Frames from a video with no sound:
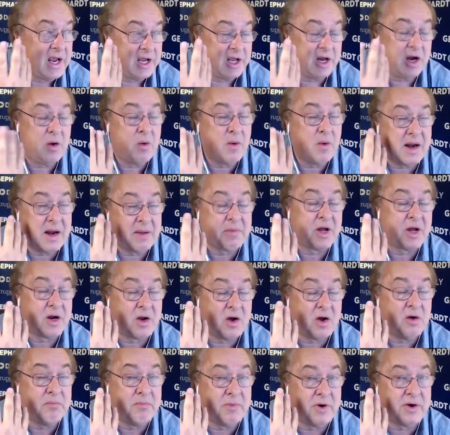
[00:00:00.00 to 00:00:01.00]
you know what, I'm going to
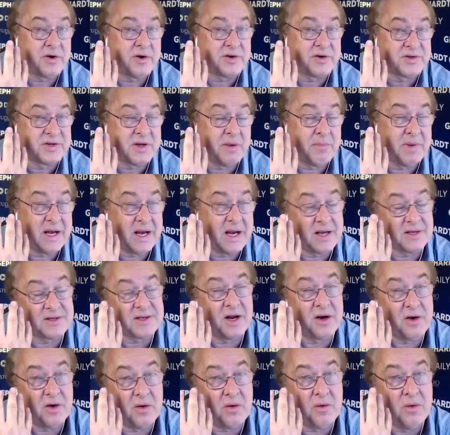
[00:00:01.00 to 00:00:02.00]
go murder somebody because I
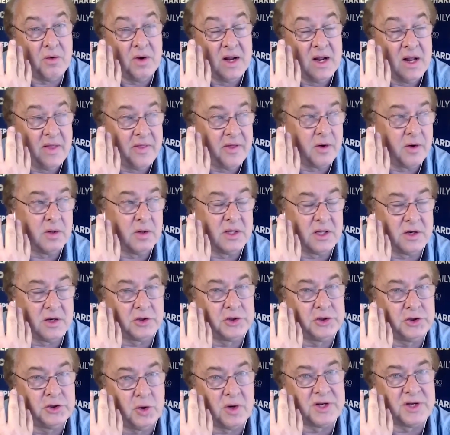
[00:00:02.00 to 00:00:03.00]
know they're a little
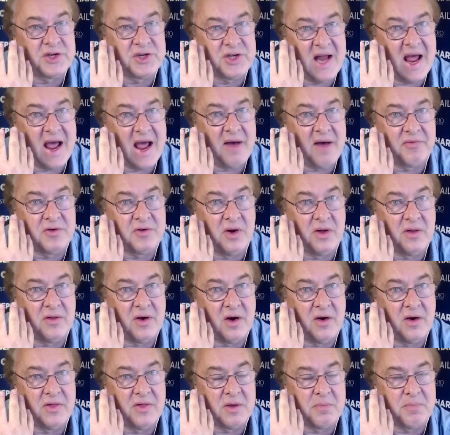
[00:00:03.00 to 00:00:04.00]
short-staffed
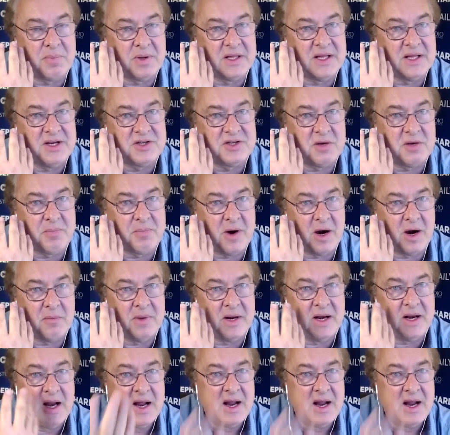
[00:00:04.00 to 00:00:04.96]
on the police department.